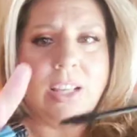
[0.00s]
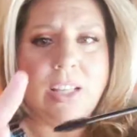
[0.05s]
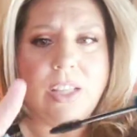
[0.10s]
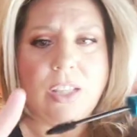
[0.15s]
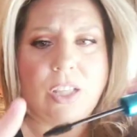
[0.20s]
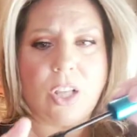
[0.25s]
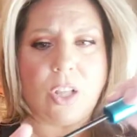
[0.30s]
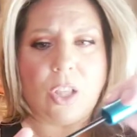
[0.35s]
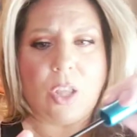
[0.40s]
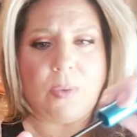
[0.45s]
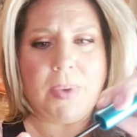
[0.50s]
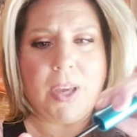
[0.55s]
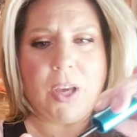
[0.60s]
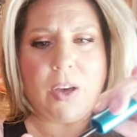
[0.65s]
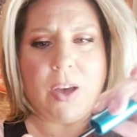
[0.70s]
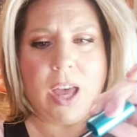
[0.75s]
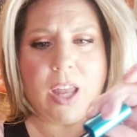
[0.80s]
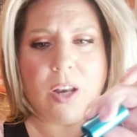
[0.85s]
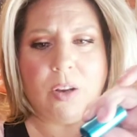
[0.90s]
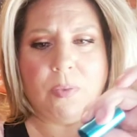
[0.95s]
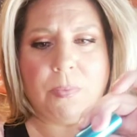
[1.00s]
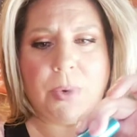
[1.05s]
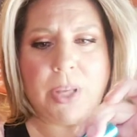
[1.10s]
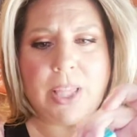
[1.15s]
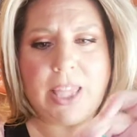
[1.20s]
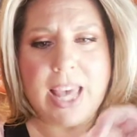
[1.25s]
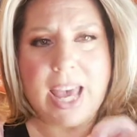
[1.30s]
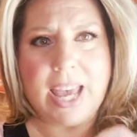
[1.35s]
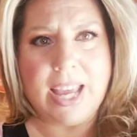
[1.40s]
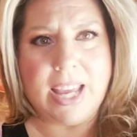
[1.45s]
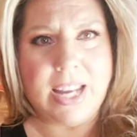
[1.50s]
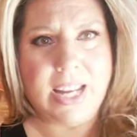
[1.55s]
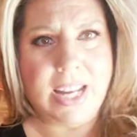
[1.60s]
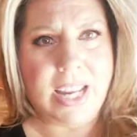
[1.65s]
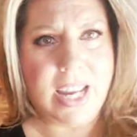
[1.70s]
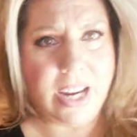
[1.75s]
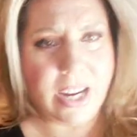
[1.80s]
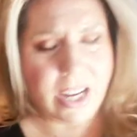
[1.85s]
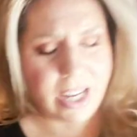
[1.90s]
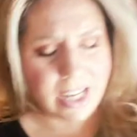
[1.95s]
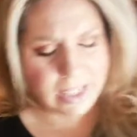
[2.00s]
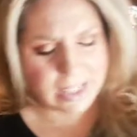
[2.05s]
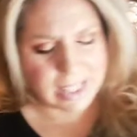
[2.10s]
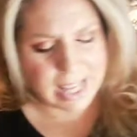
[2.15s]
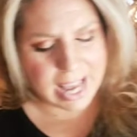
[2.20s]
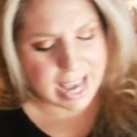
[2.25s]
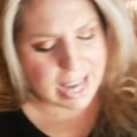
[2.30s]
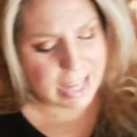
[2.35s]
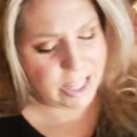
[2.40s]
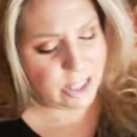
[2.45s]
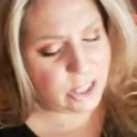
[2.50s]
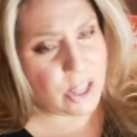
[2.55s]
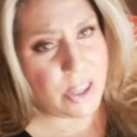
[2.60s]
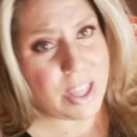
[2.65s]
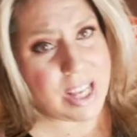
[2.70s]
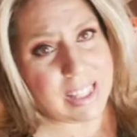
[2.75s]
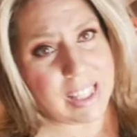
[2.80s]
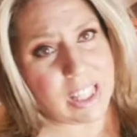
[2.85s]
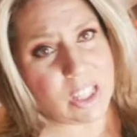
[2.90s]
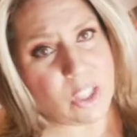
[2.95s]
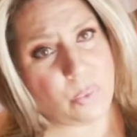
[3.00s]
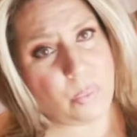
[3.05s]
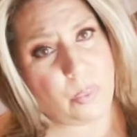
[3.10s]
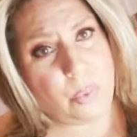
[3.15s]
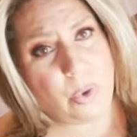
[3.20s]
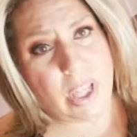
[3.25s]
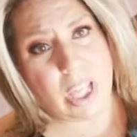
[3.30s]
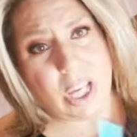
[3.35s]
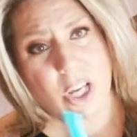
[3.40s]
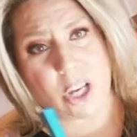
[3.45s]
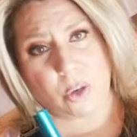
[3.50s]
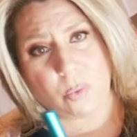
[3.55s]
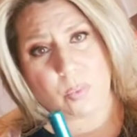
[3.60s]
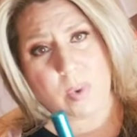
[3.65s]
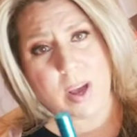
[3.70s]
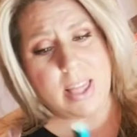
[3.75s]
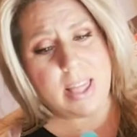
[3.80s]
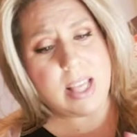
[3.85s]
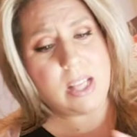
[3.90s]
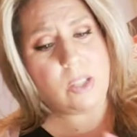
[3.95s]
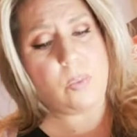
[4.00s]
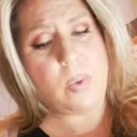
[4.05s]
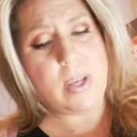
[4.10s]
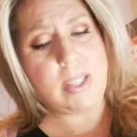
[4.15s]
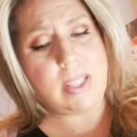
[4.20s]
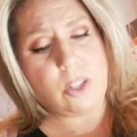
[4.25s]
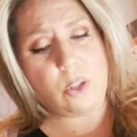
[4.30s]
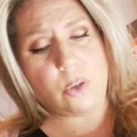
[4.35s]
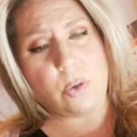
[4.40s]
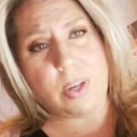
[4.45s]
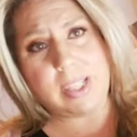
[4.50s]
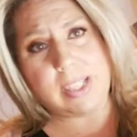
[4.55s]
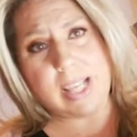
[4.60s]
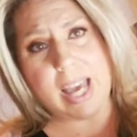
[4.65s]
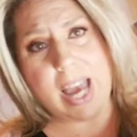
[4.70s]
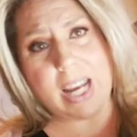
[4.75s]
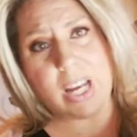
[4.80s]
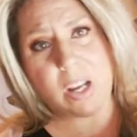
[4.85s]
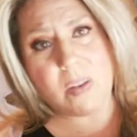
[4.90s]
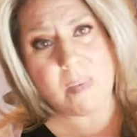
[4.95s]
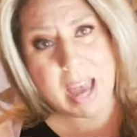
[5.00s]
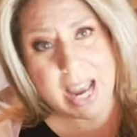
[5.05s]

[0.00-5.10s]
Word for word: So let me go ahead and put that in here and aside. So this is a really good one. This was a choice item.